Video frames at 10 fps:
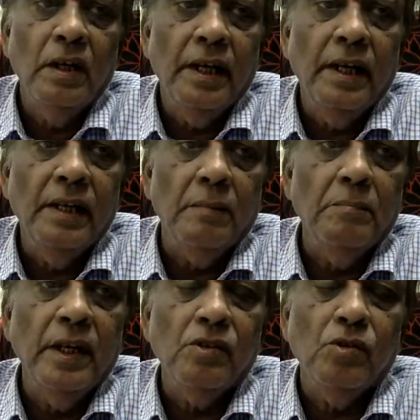In
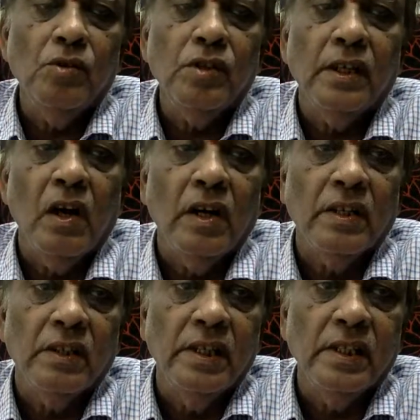summary suits under Order
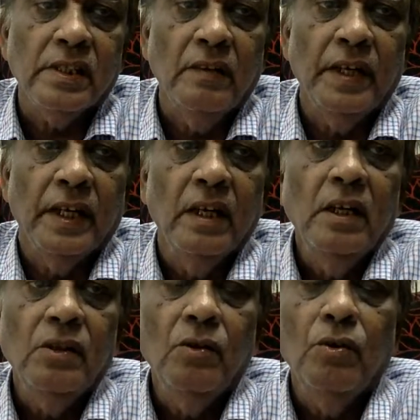37,
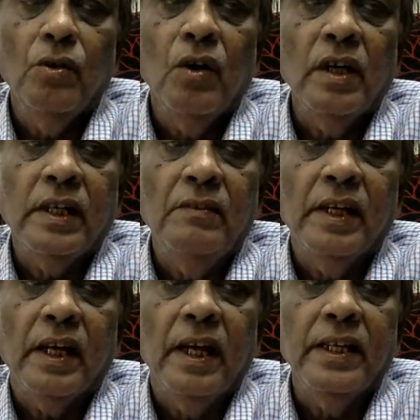you do not have a
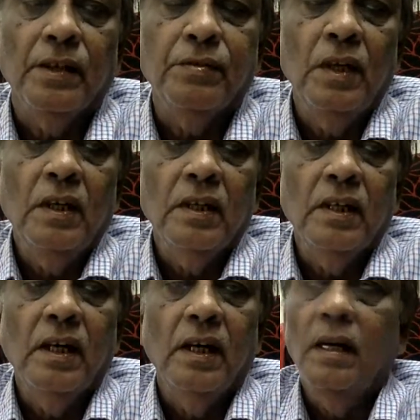right of
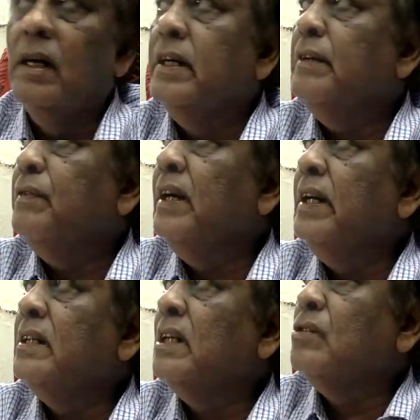
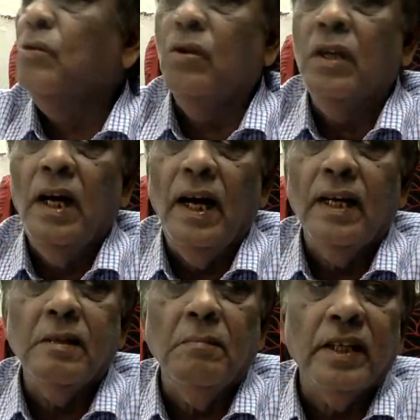defending the suit
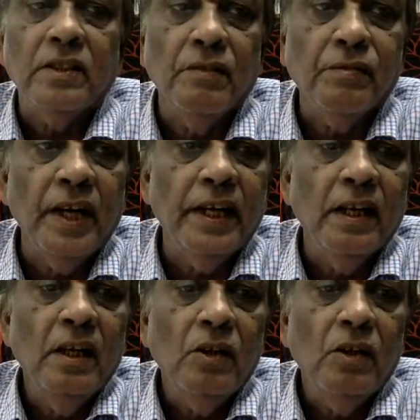as a matter of right.